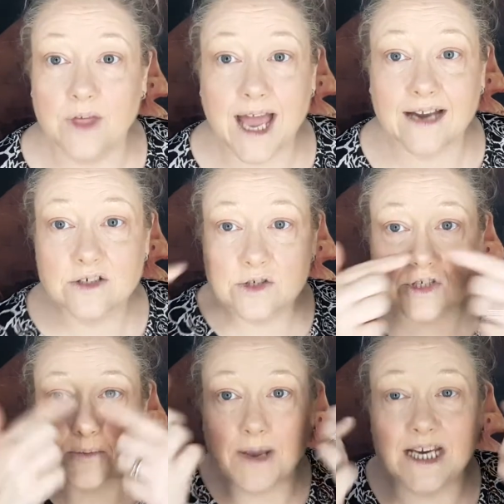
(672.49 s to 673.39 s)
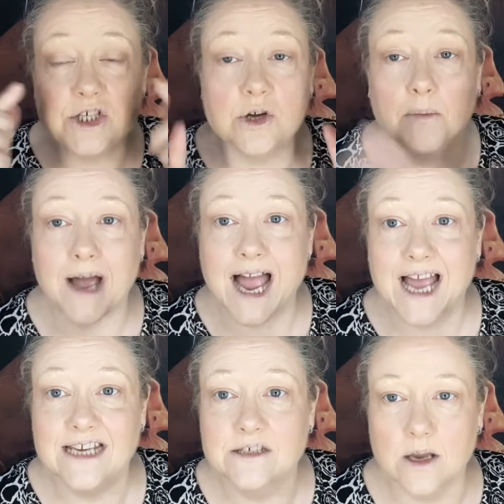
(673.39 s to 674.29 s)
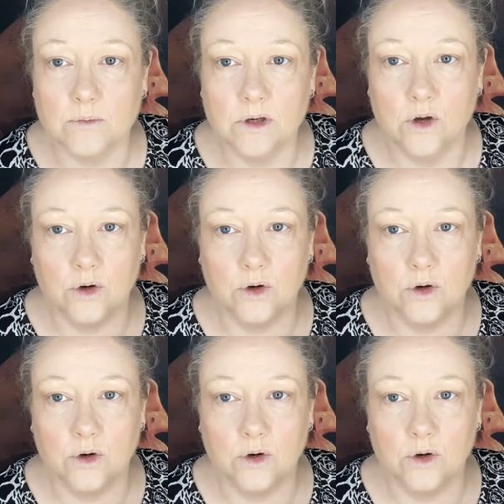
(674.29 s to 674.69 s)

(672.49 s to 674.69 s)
that just to make sure my eyes don't